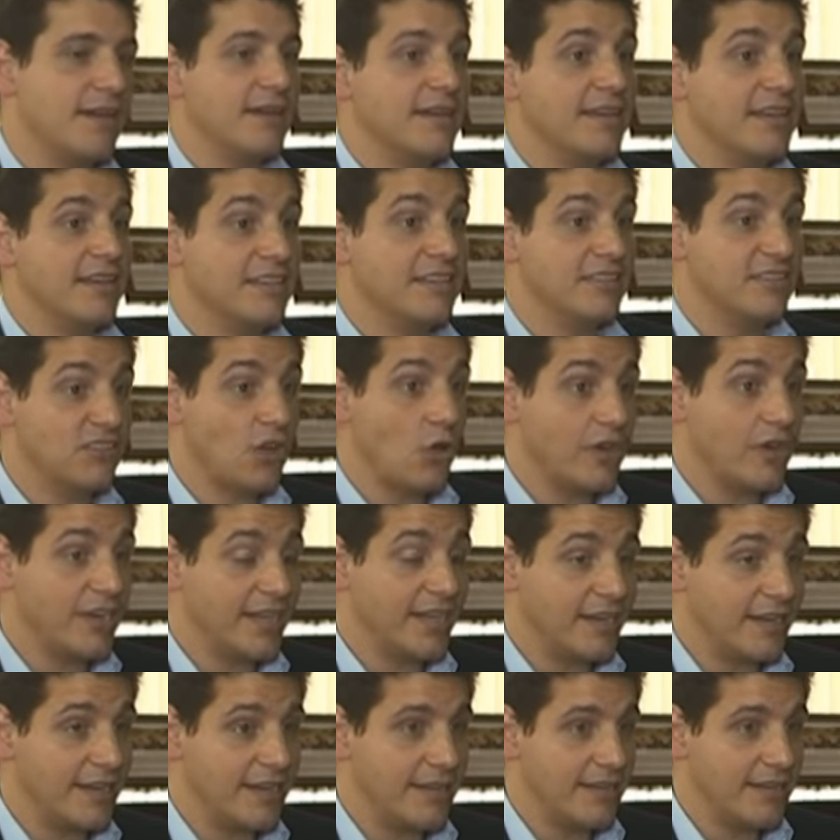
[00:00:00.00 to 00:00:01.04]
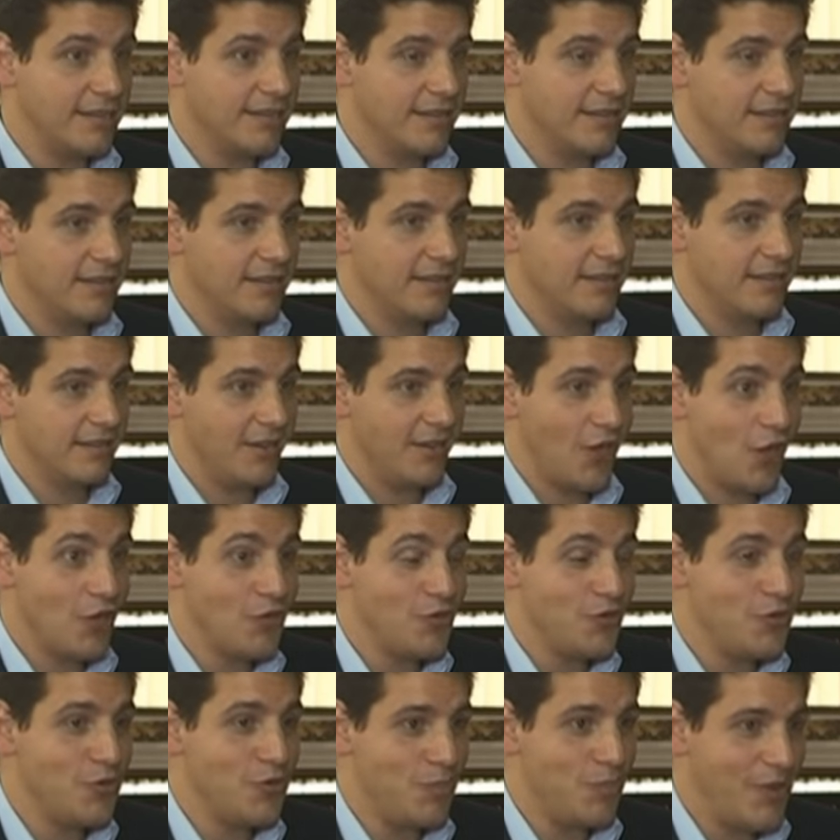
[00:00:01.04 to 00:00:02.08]
Historically, a
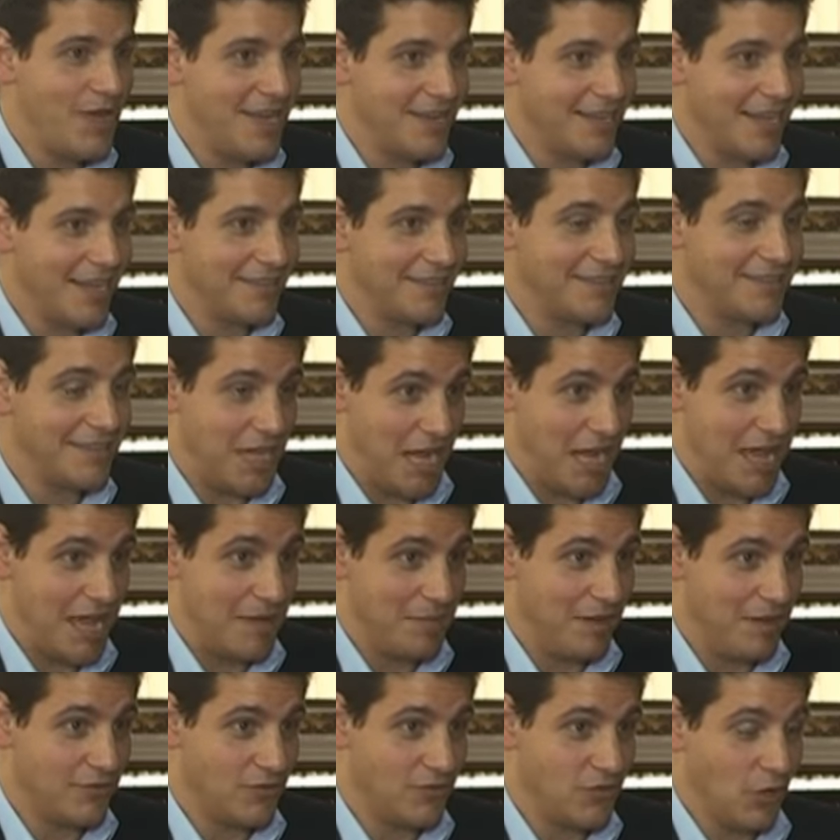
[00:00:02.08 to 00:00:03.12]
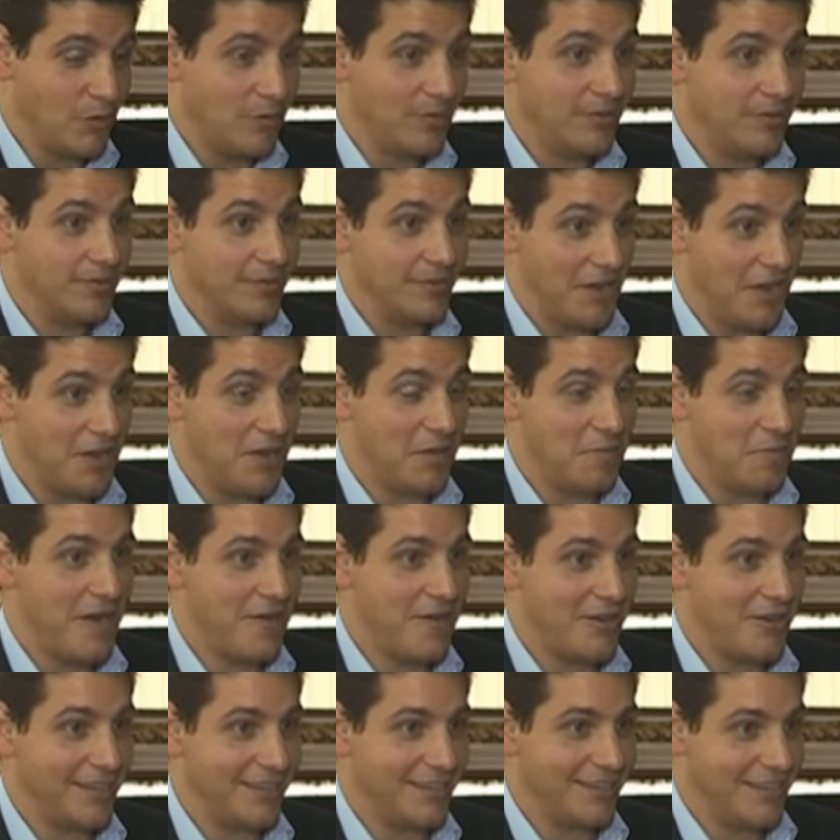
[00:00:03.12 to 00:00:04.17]
European gets the IMF job, an
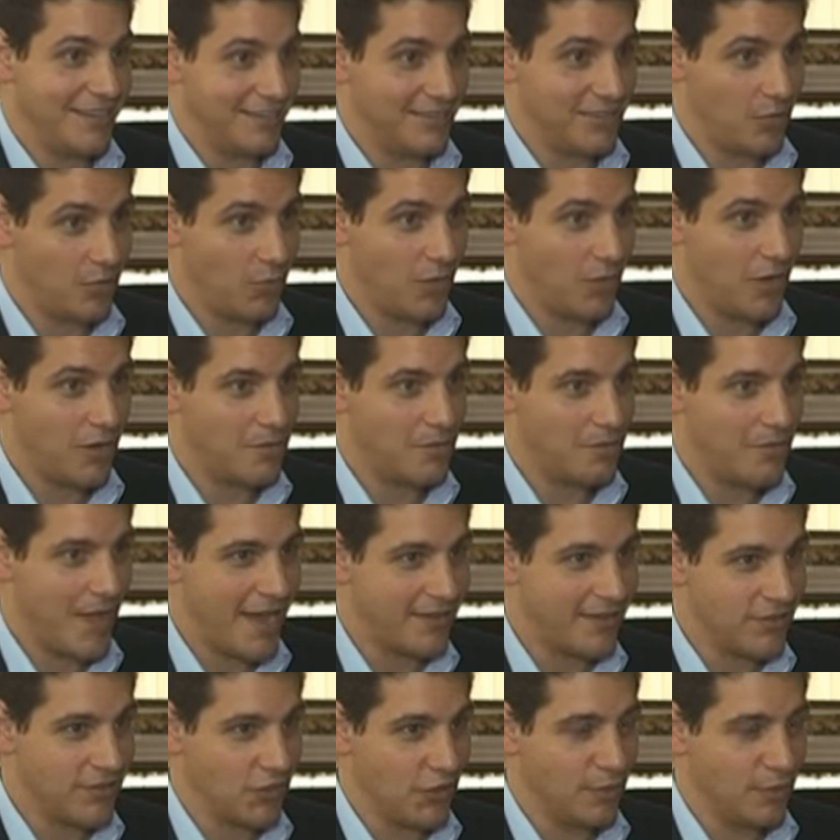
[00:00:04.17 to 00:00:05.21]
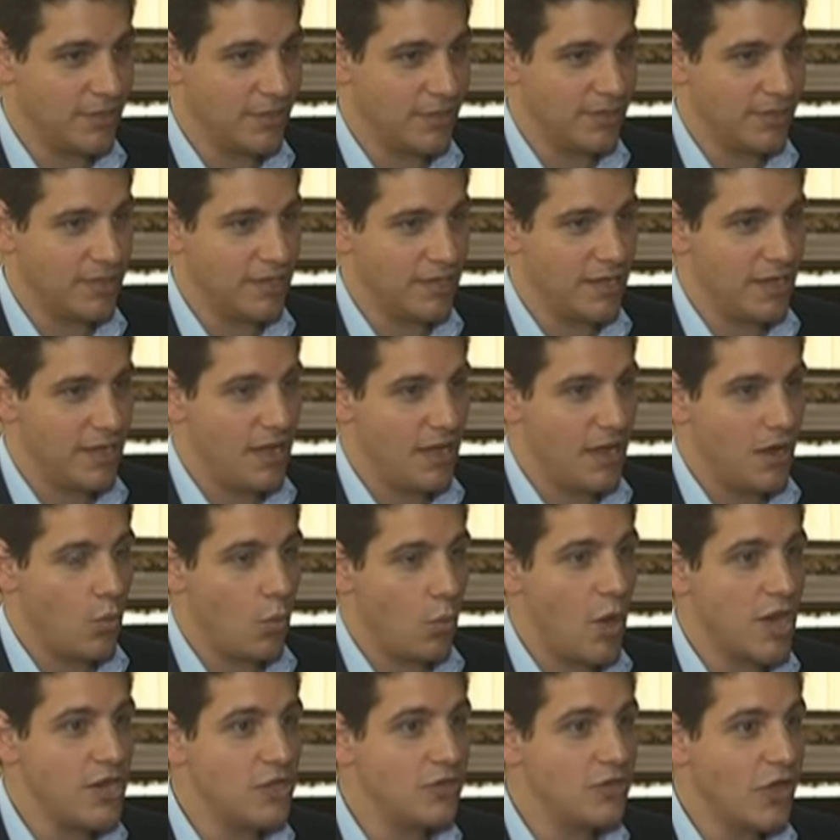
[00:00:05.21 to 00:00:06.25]
American gets the World Bank job.
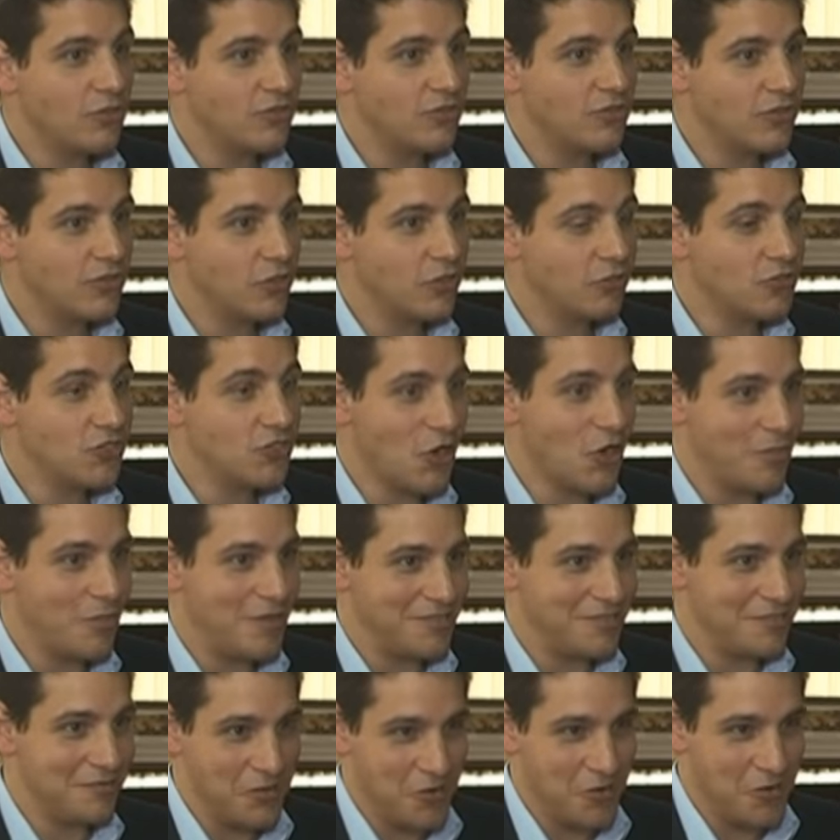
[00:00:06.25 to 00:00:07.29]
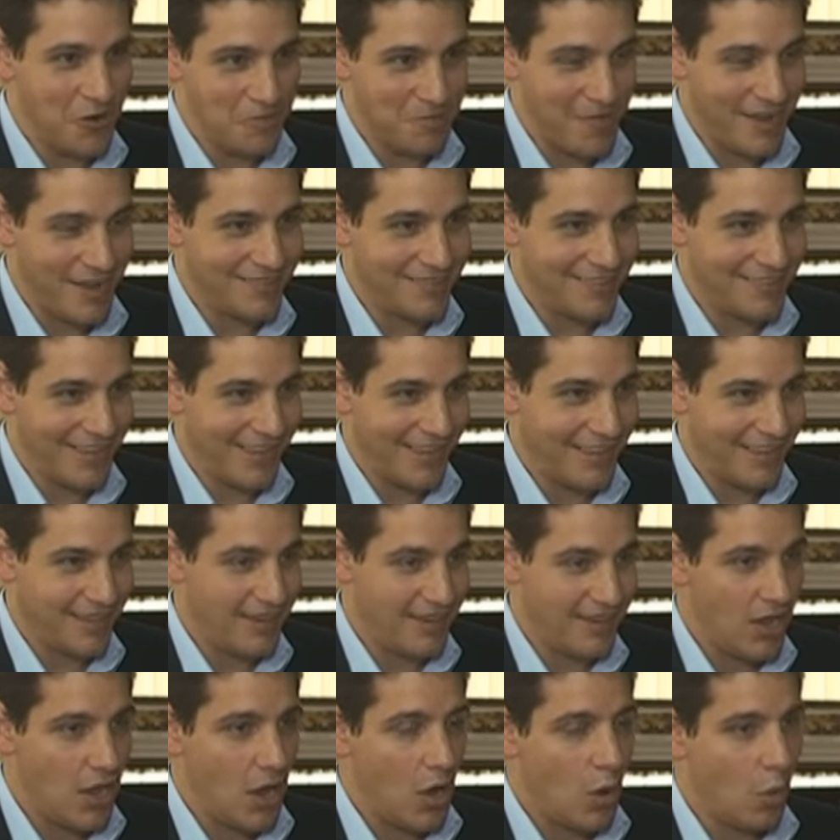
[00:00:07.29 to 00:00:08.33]
When you go to your job interview on Monday,
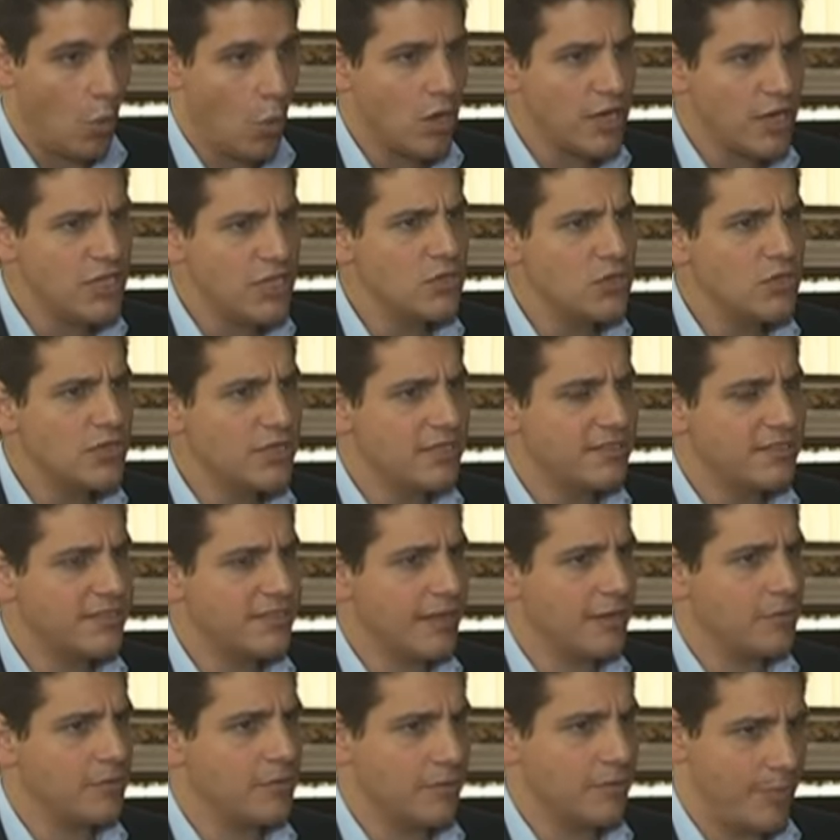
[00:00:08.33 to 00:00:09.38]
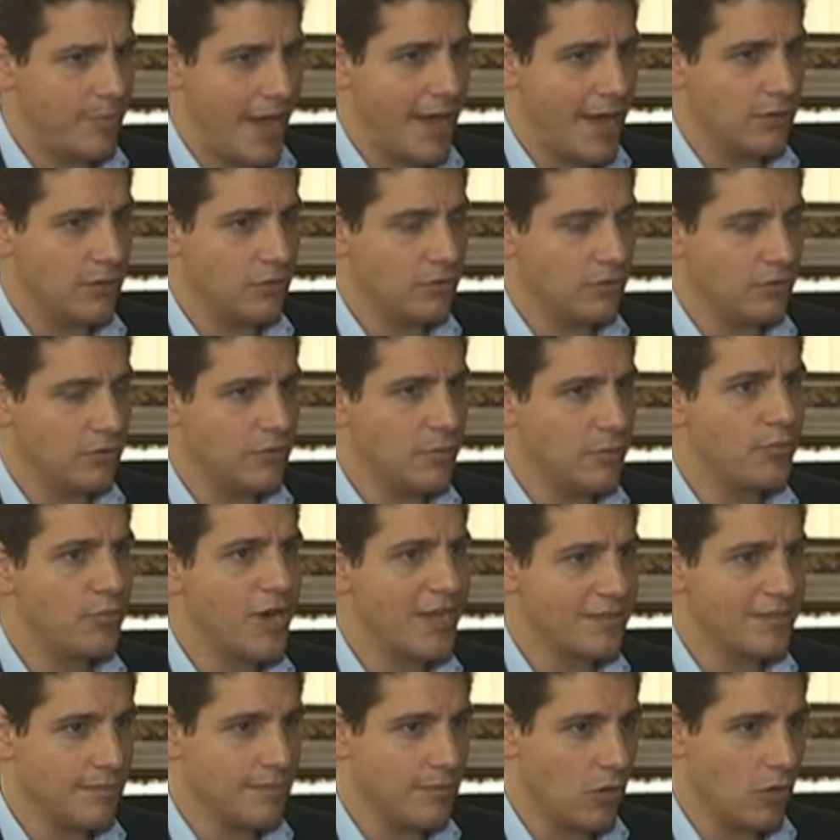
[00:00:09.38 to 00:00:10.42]
what are you going to tell the panel to
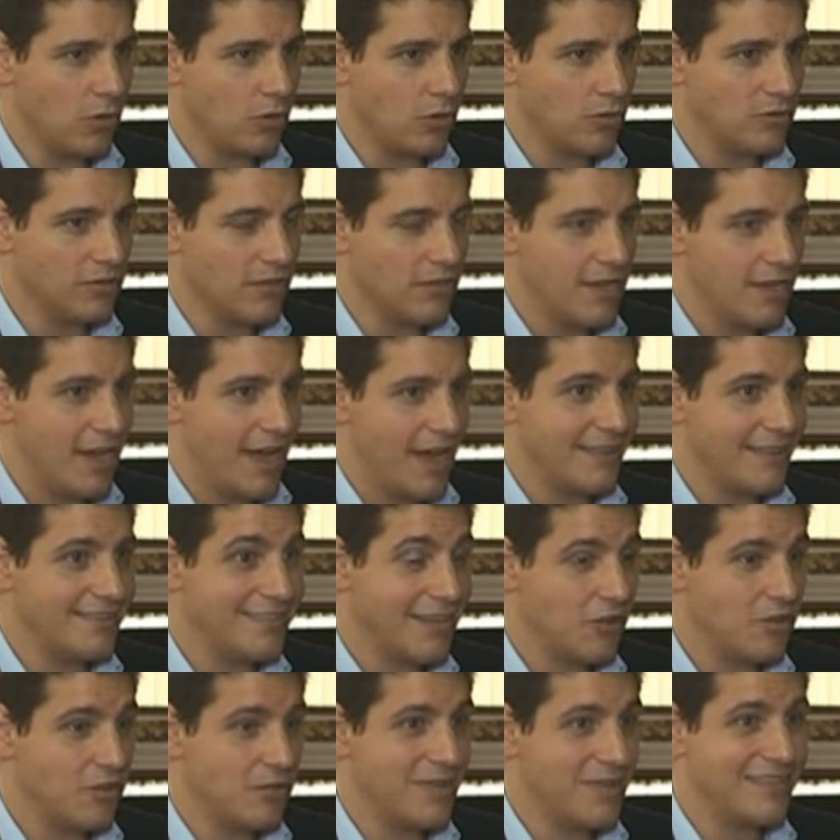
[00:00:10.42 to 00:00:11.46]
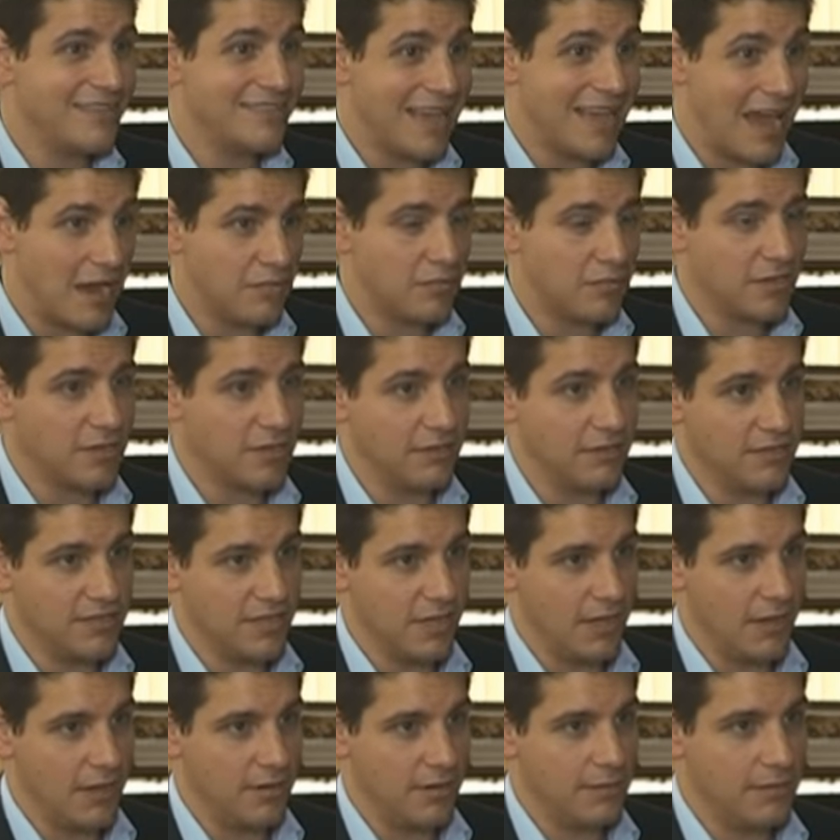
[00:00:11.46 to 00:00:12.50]
break the mold and tell them it's Africa's
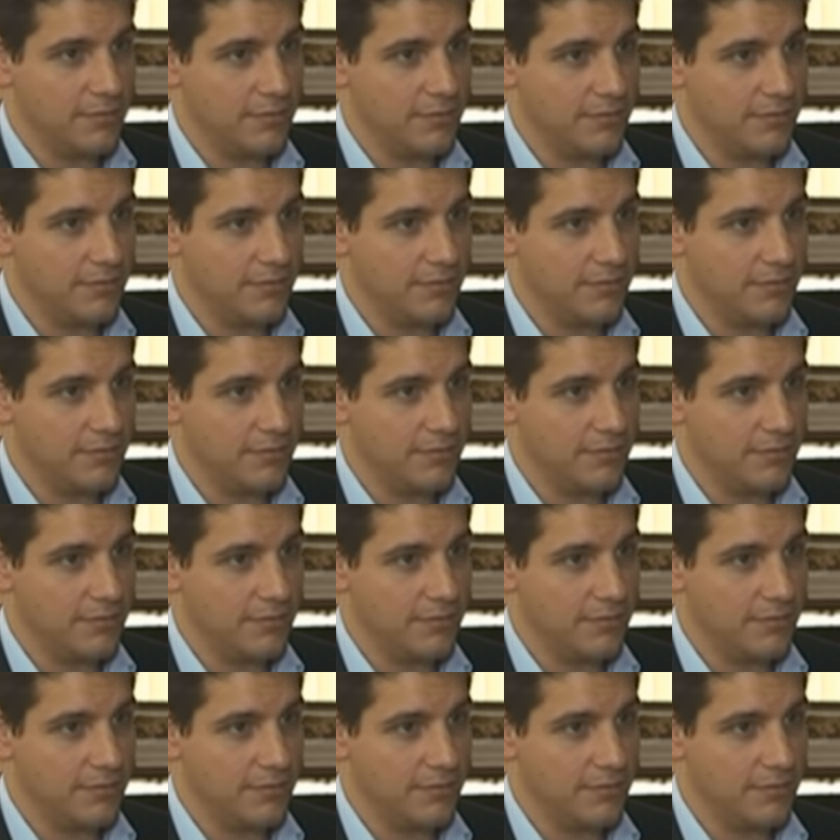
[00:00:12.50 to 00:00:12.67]
turn?